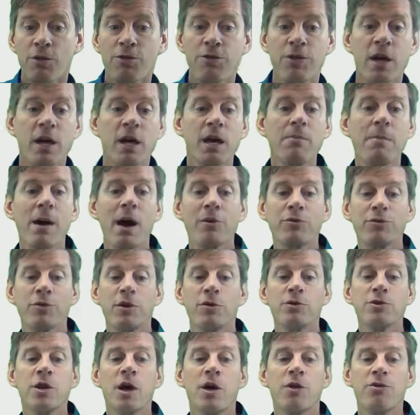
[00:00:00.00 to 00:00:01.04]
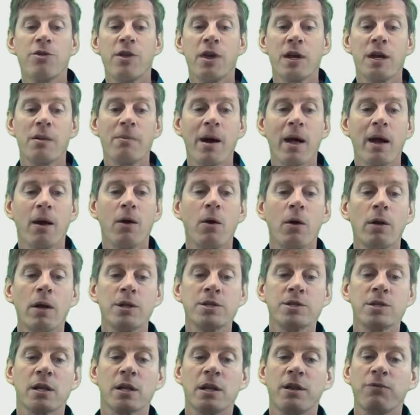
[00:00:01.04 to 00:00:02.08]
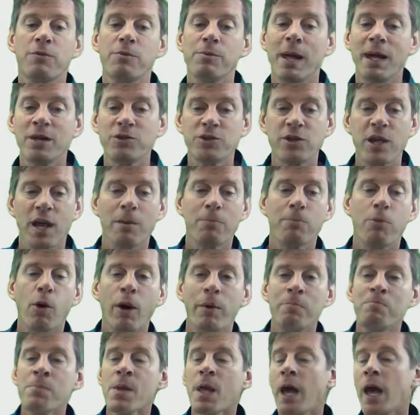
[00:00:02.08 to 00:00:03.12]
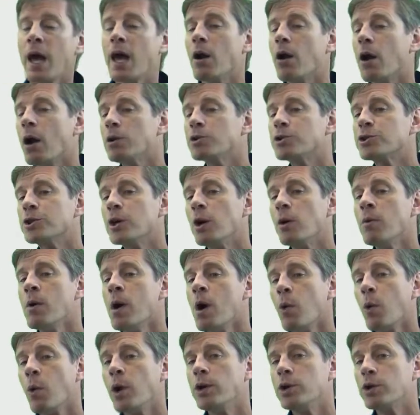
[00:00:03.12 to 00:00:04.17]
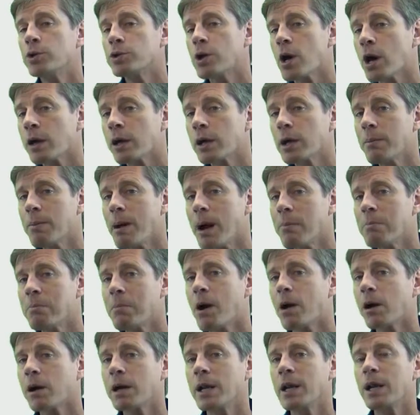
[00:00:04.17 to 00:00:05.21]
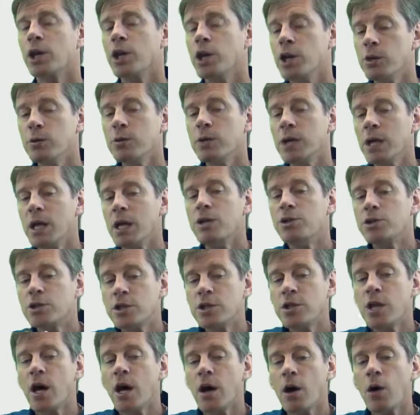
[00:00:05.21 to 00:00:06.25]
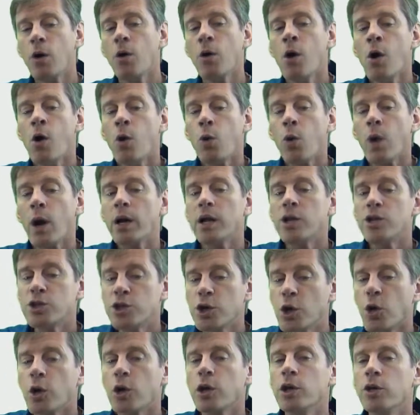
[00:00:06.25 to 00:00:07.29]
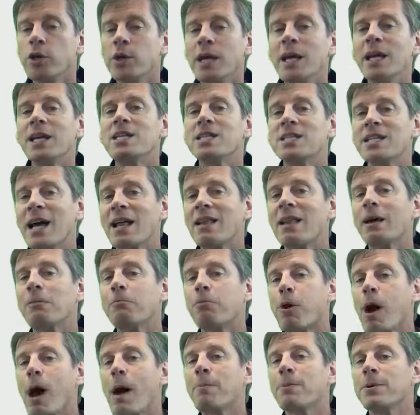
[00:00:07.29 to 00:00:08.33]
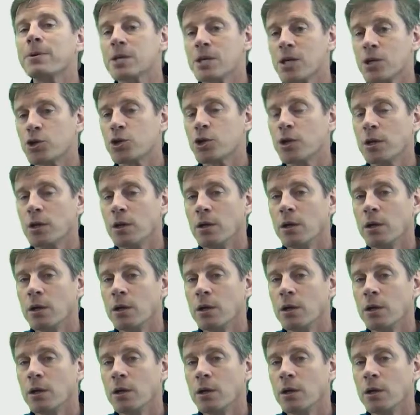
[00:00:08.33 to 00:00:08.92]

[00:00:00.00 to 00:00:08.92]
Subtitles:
Think about those. Think about it holistically from that standpoint. And also, when you're talking about marketing, you need to know what is your unique selling proposition.